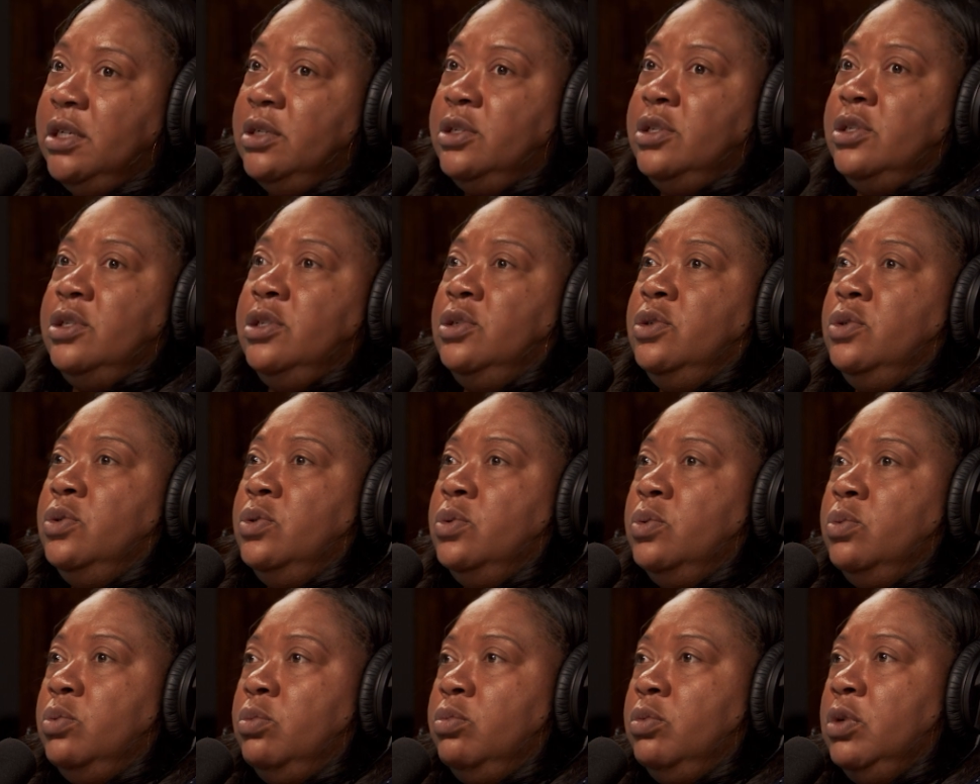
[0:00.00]

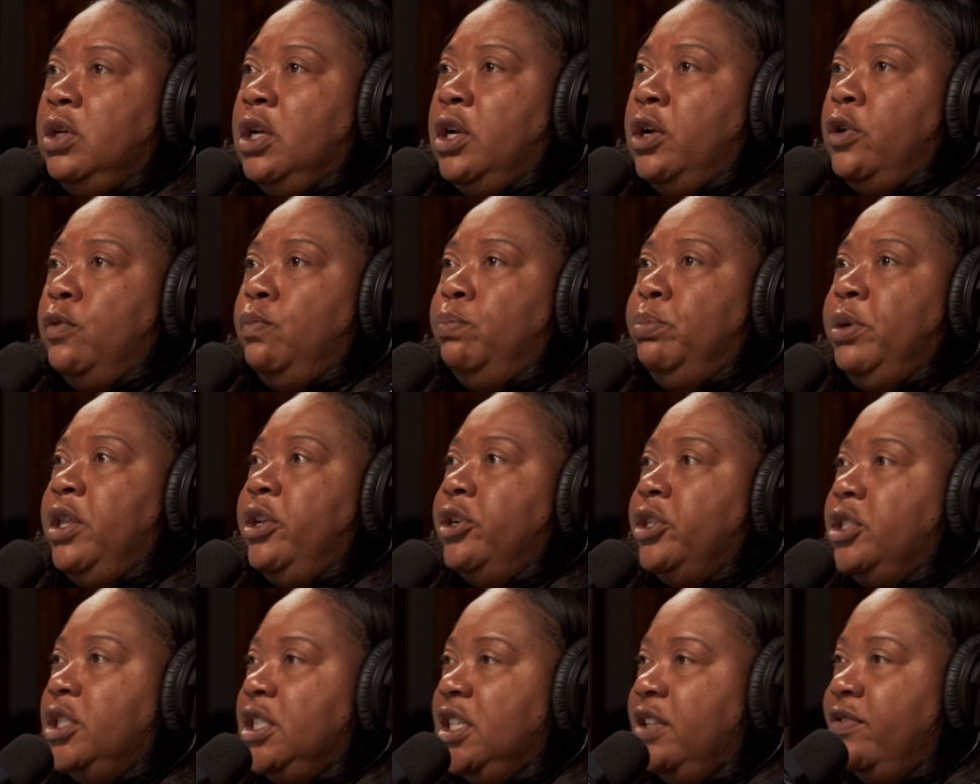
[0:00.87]
to, be
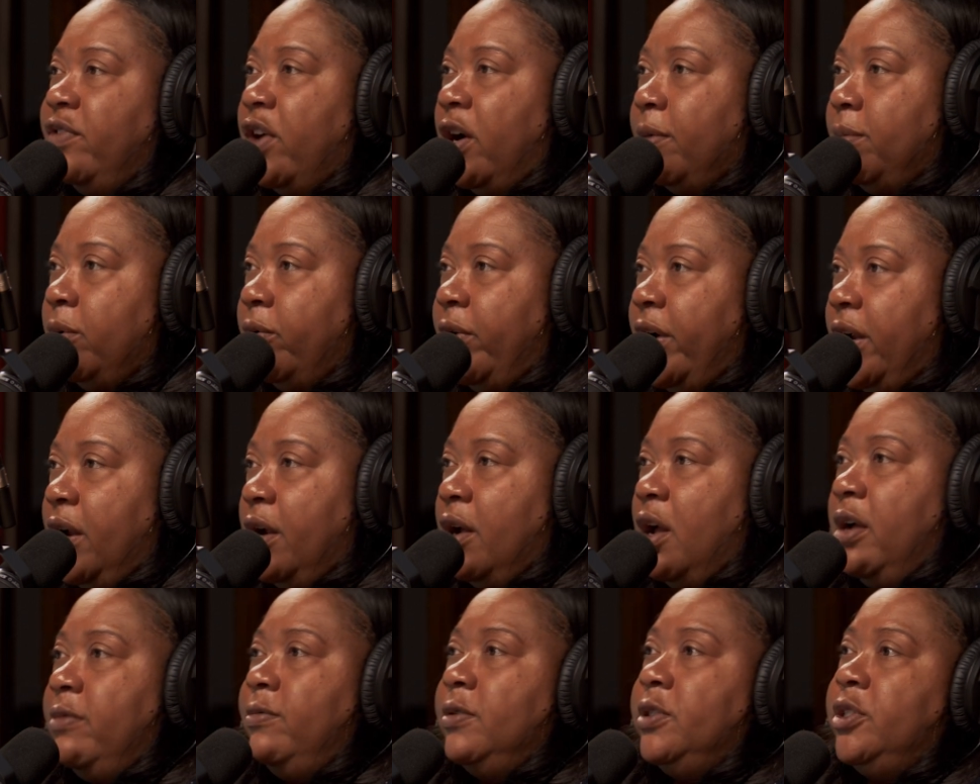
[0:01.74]
their chief operating
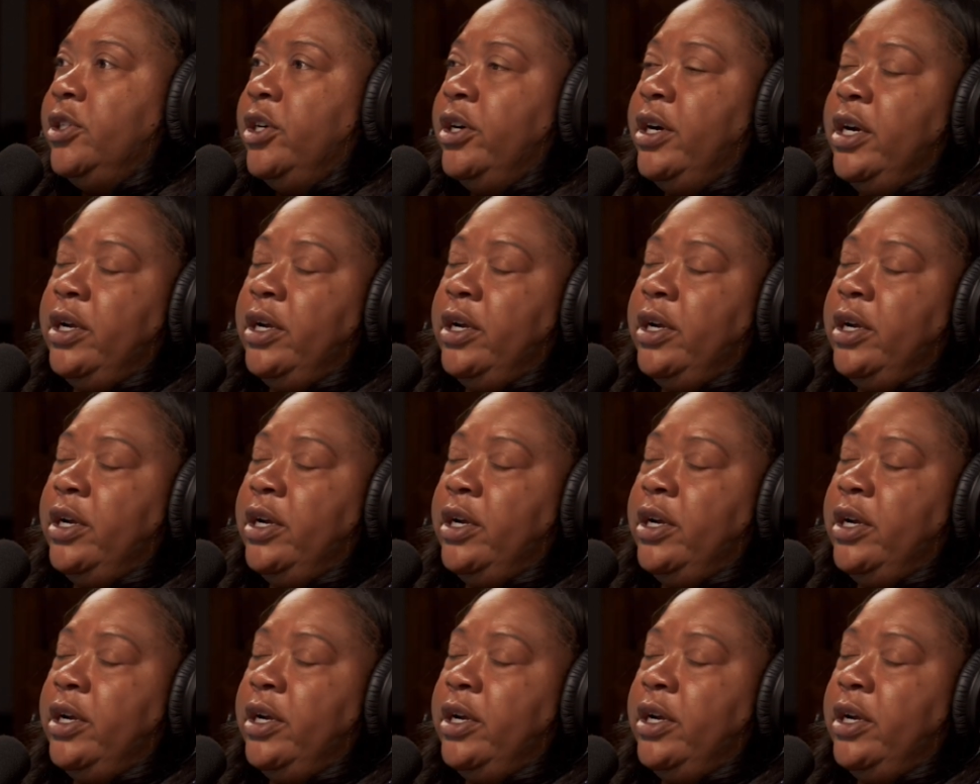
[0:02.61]
officer.